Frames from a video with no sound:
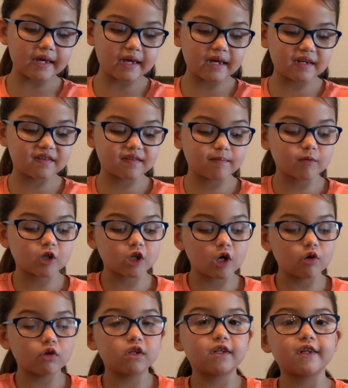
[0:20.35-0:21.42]
and some
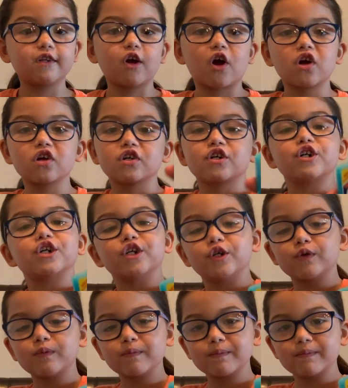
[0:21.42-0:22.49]
glow-in-the-dark glue.